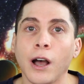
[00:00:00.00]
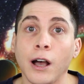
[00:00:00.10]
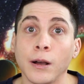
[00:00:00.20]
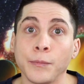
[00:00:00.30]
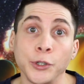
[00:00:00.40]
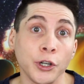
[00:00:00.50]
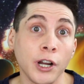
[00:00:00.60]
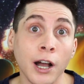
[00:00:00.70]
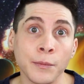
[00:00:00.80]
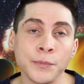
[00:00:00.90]
your
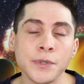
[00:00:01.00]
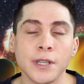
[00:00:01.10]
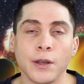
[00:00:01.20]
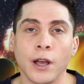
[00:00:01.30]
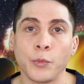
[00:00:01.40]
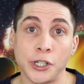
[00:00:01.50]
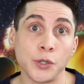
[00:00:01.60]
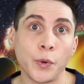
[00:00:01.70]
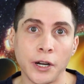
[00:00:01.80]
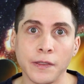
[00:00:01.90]
gums, which
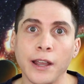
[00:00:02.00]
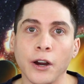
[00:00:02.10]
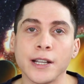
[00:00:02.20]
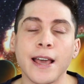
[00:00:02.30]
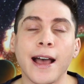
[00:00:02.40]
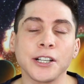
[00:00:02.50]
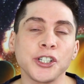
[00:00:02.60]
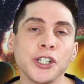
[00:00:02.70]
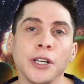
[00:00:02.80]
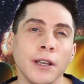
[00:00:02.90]
is where they are
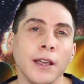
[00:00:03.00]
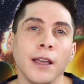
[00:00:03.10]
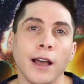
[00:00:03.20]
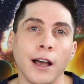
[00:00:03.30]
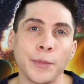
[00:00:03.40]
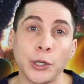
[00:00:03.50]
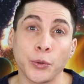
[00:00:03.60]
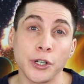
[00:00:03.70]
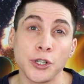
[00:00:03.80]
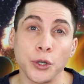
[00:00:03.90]
attached, in
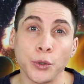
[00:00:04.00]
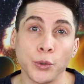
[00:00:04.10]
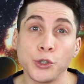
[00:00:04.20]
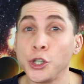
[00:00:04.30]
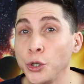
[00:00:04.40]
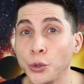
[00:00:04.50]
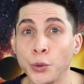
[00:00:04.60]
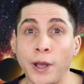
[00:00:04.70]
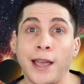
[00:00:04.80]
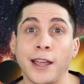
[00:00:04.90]
order to
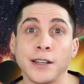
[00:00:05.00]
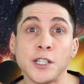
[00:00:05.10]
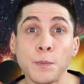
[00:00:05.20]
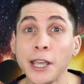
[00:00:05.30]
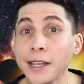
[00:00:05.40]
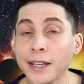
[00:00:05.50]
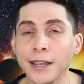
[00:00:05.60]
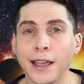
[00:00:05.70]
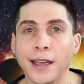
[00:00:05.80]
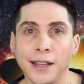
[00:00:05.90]
chew and
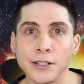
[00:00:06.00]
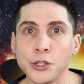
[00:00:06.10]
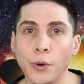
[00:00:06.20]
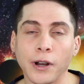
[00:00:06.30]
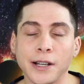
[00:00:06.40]
speak and do all